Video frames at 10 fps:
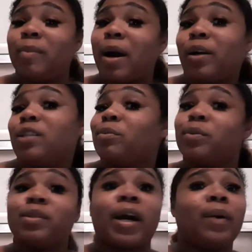My husband
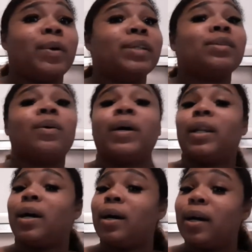was like, what is going
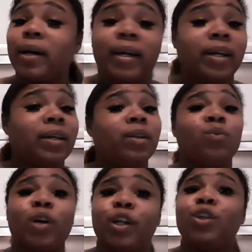on?
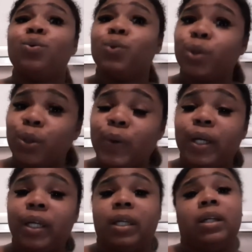What are you
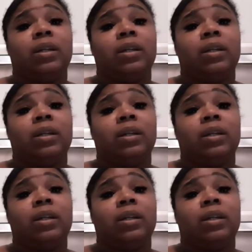doing?